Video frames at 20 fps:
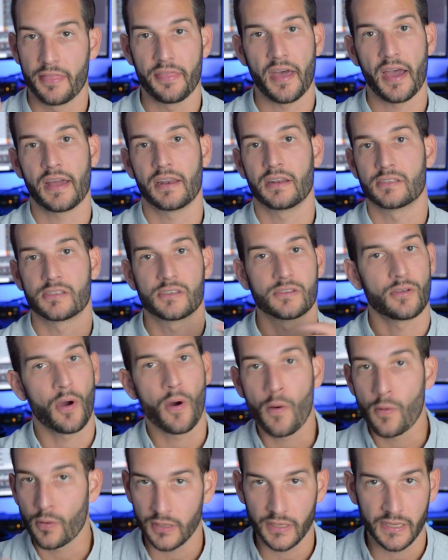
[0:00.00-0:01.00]
That is
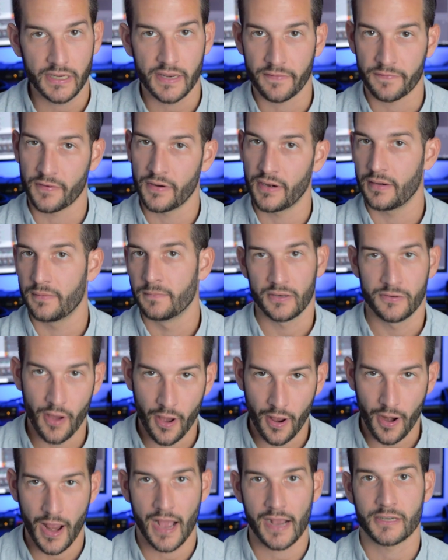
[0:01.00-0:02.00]
totally different.
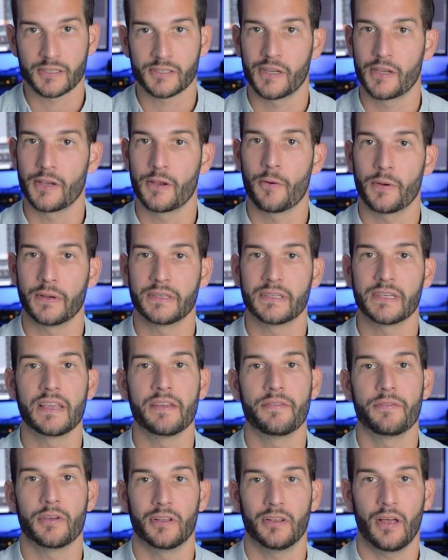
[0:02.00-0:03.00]
Not actually going to
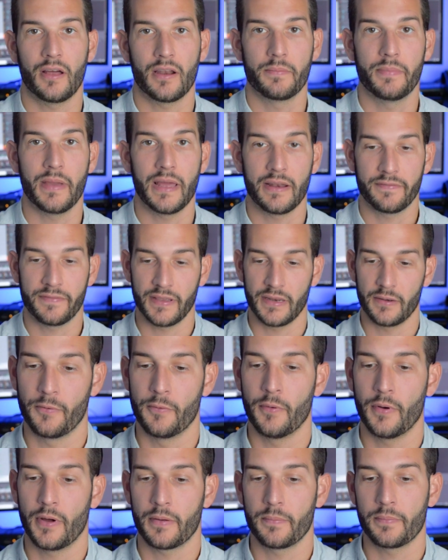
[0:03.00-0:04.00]
give you a lot of benefit. We
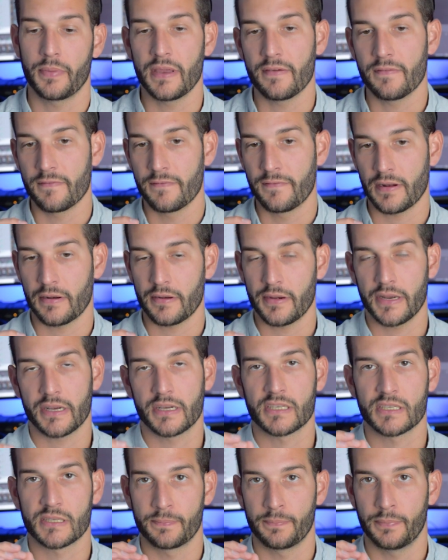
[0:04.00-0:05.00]
want to be very
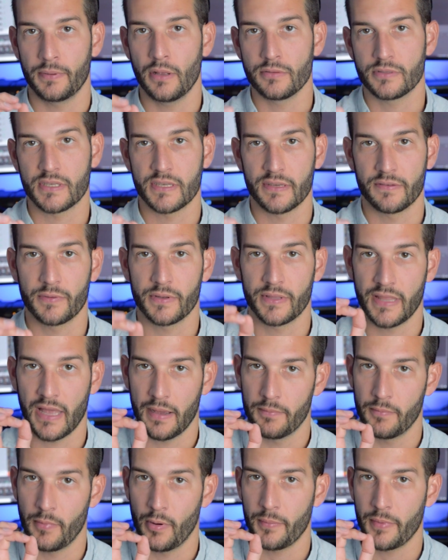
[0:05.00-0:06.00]
explosive with
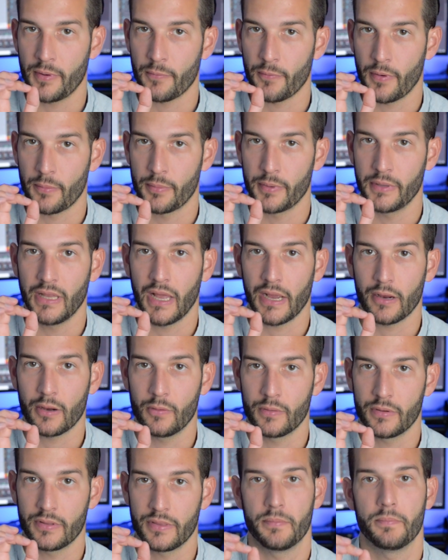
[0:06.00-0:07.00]
that moment where we let
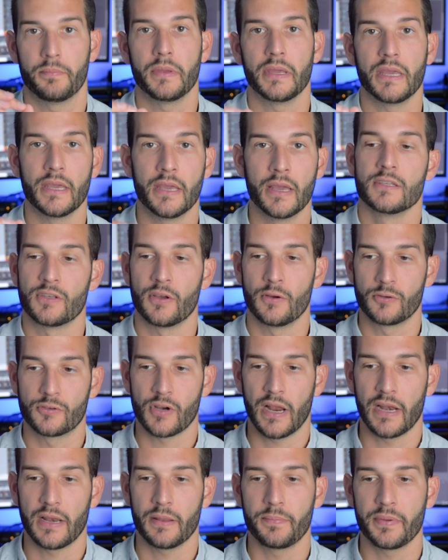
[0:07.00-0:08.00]
go of the B. So
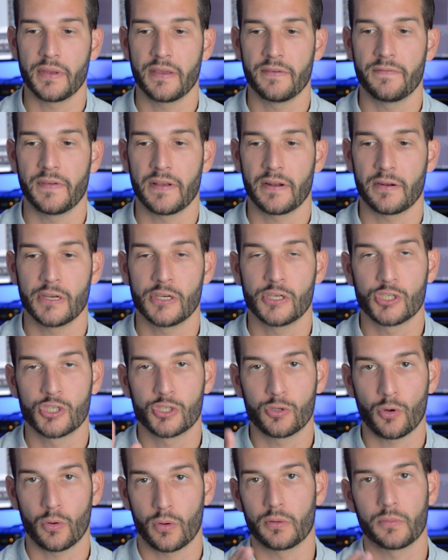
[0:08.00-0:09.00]
try to be very
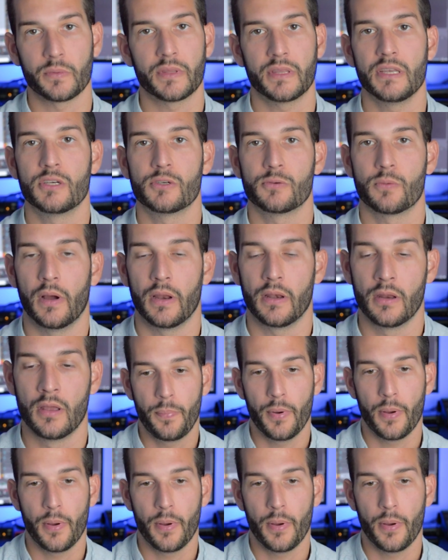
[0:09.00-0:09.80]
short with each one.